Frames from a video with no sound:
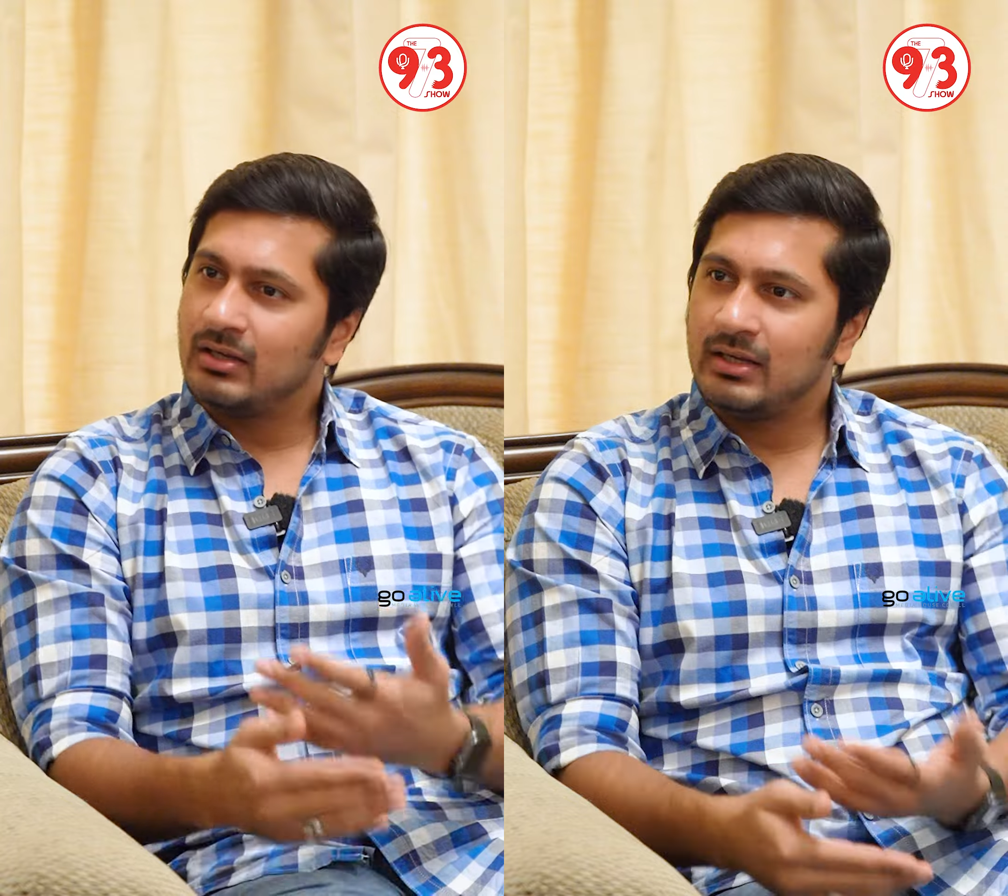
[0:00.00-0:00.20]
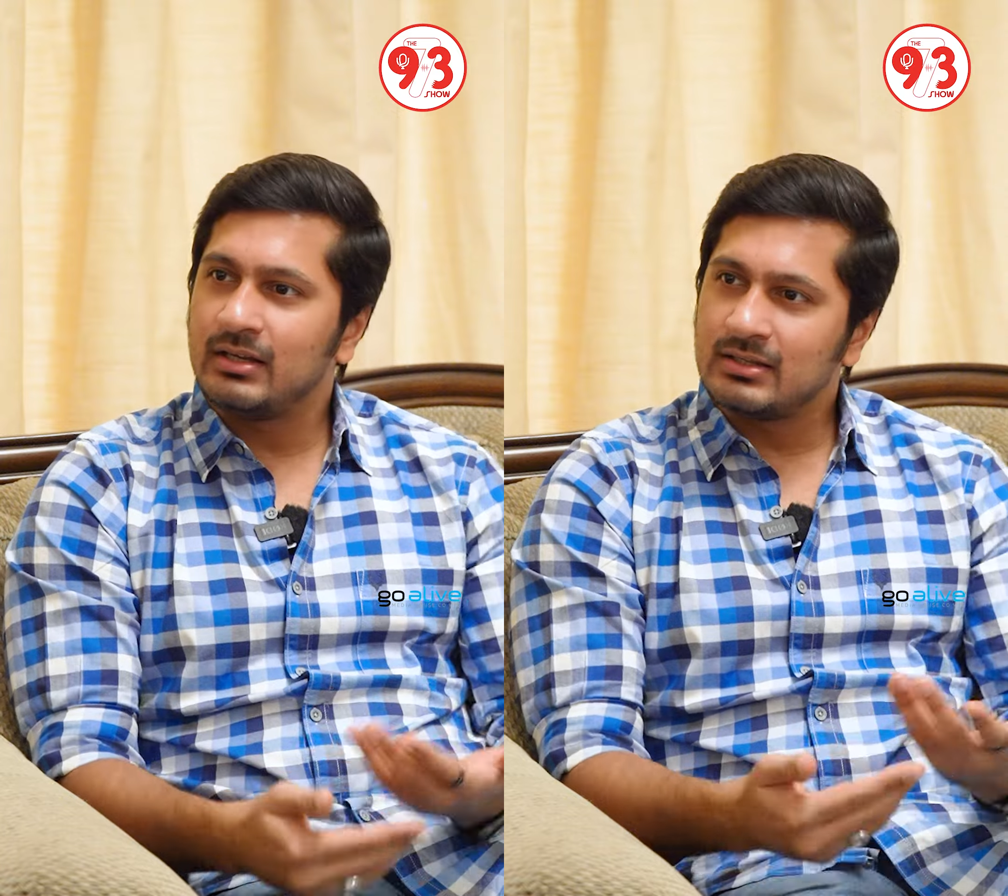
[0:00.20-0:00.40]

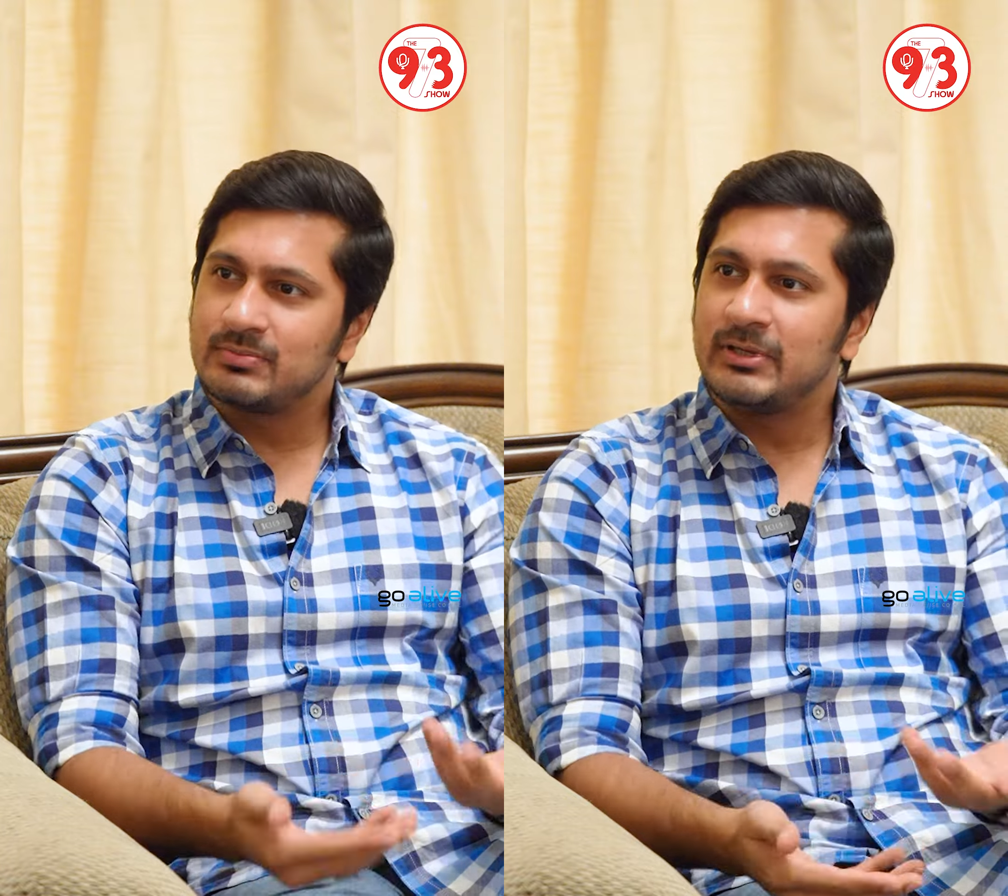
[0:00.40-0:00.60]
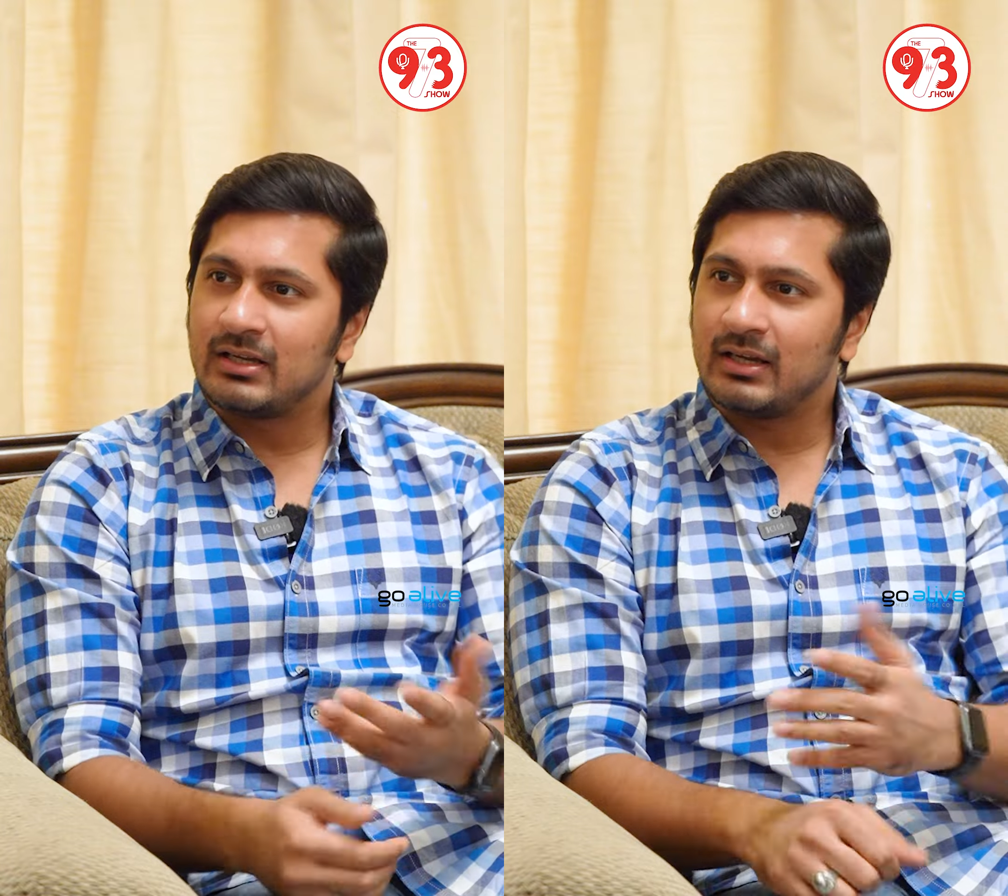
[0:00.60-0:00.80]
Indians
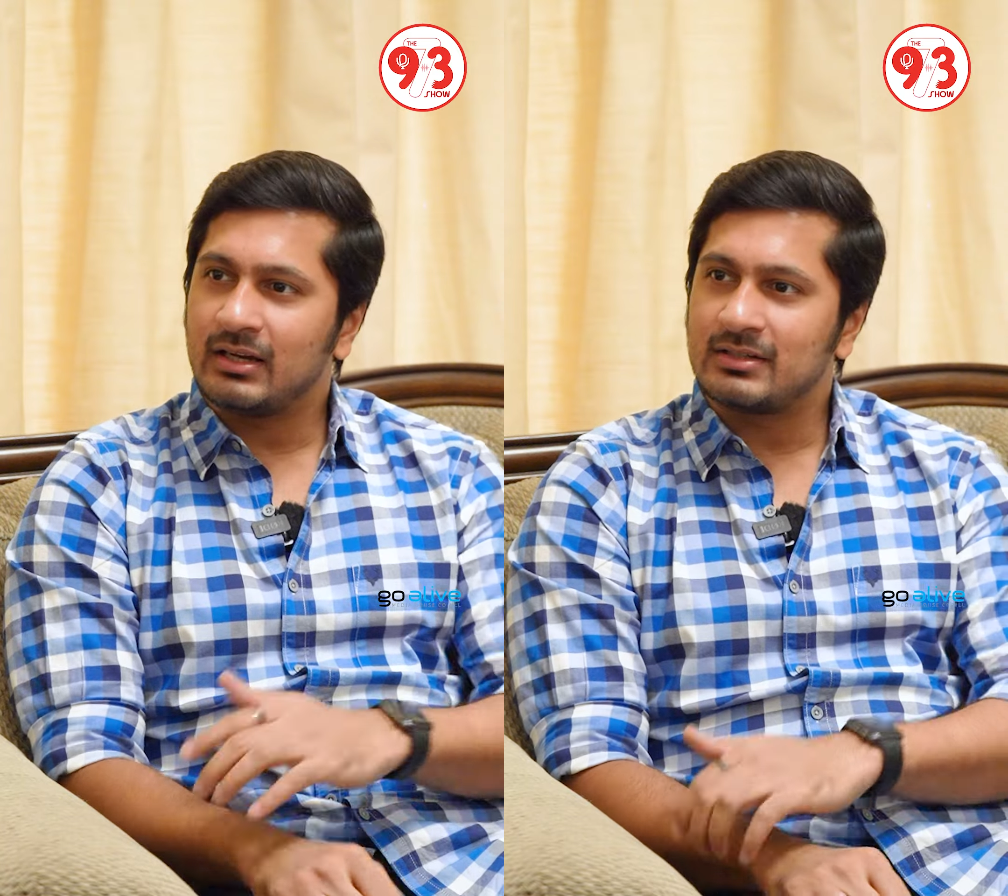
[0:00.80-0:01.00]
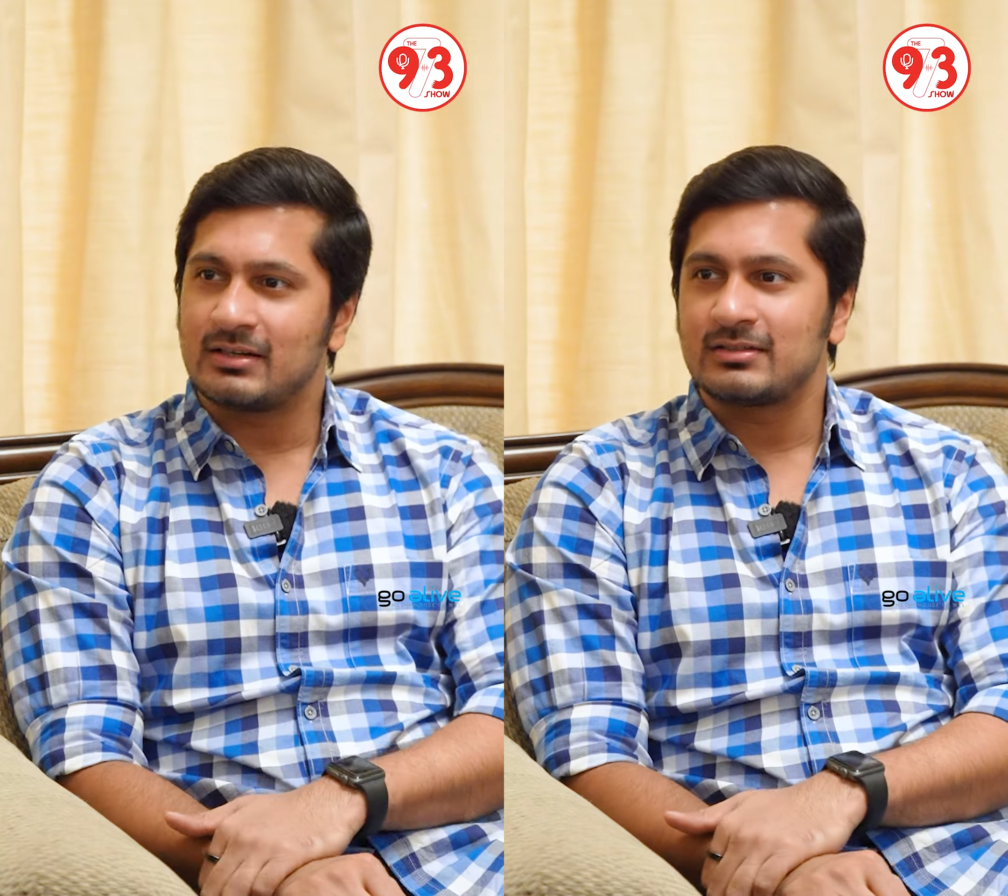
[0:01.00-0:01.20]
speak
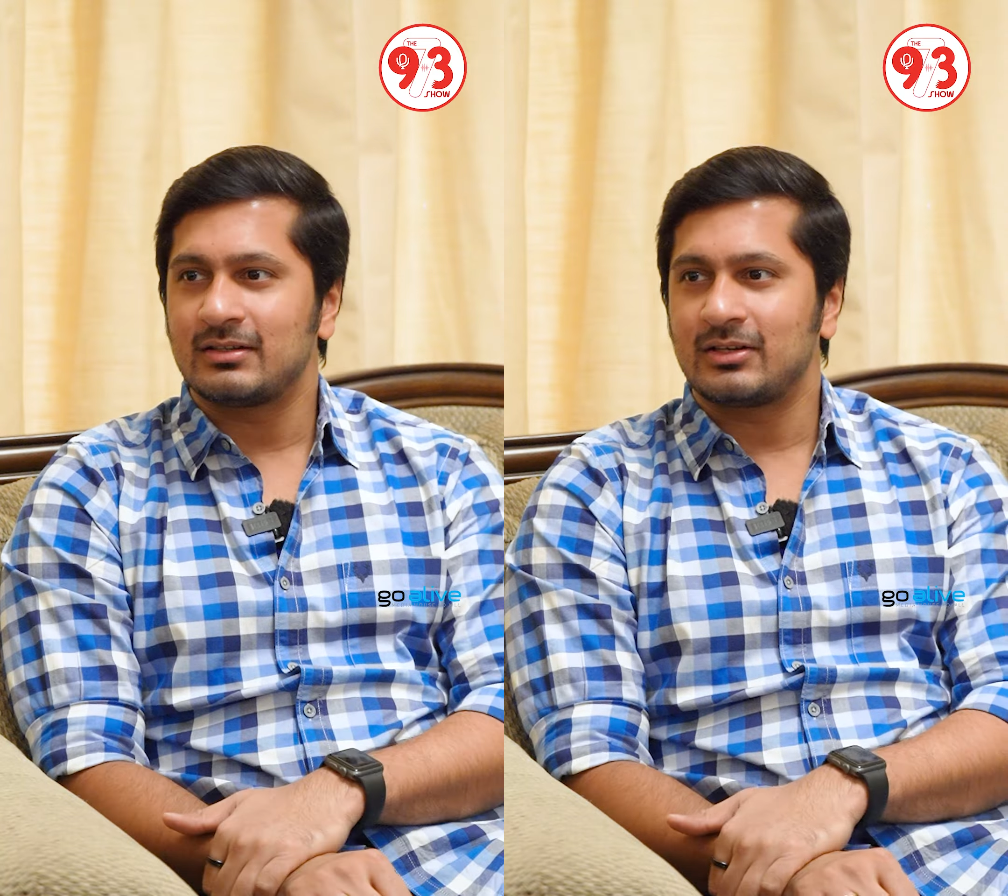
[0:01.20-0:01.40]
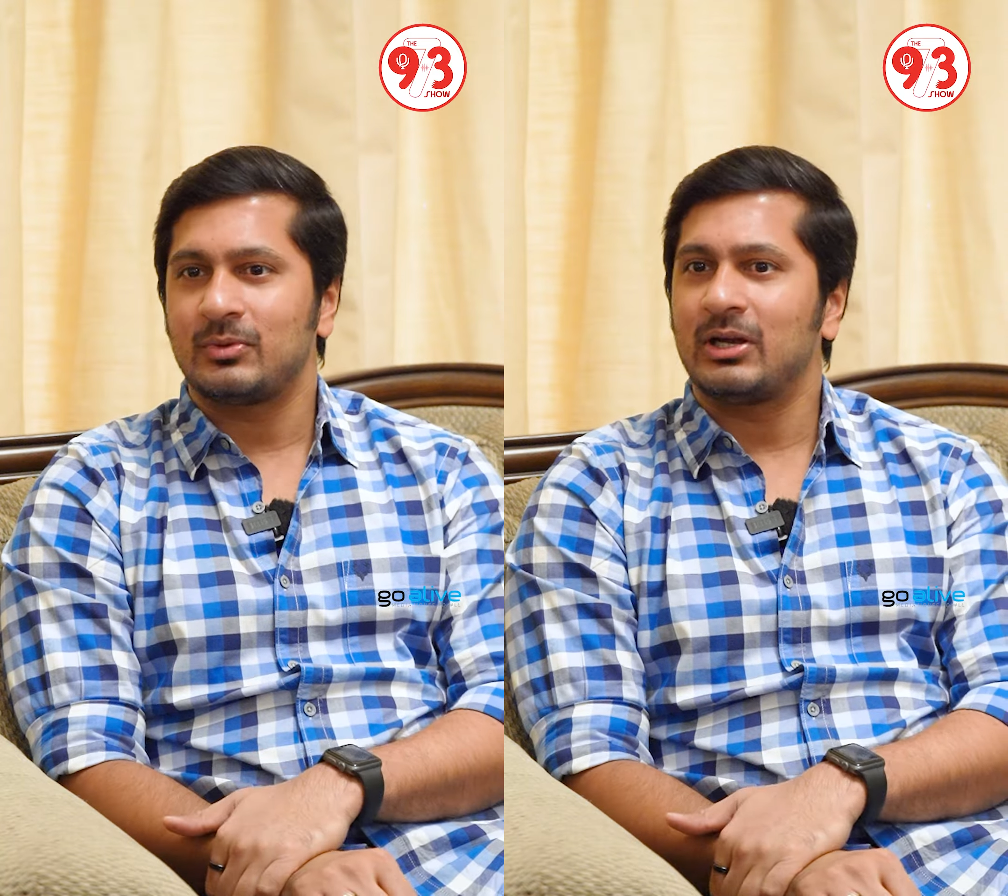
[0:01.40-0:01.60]
English in a
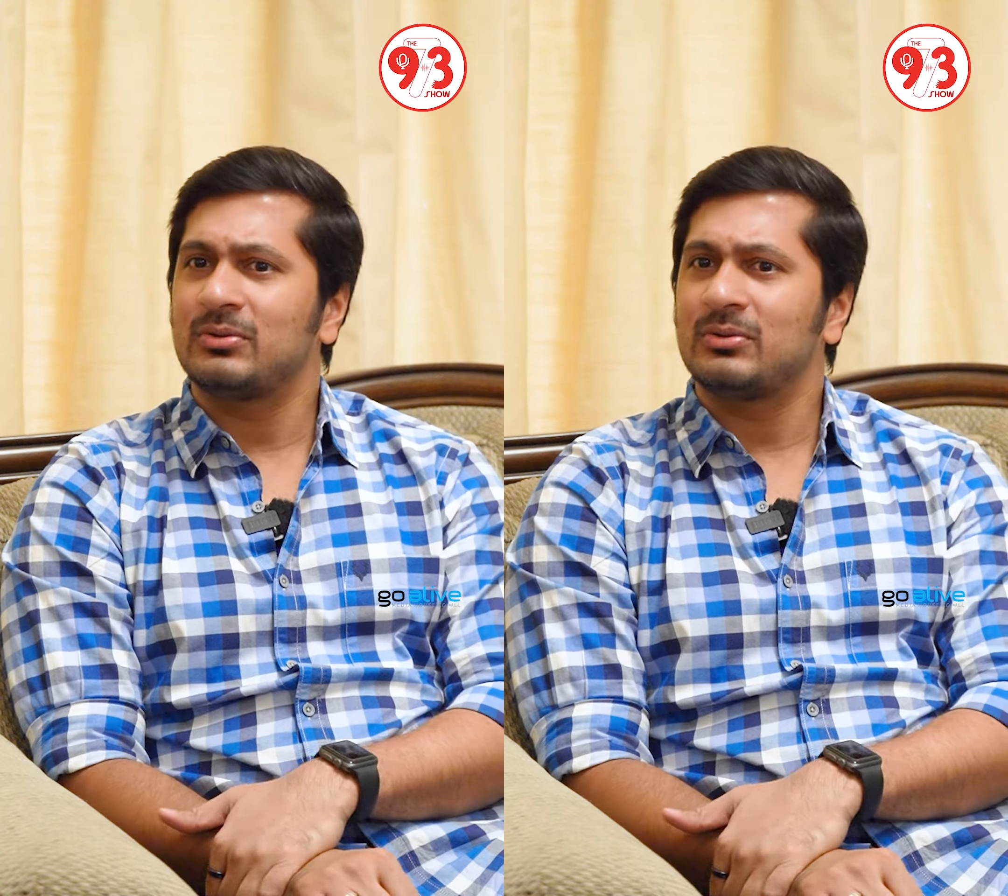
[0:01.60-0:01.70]
certain way.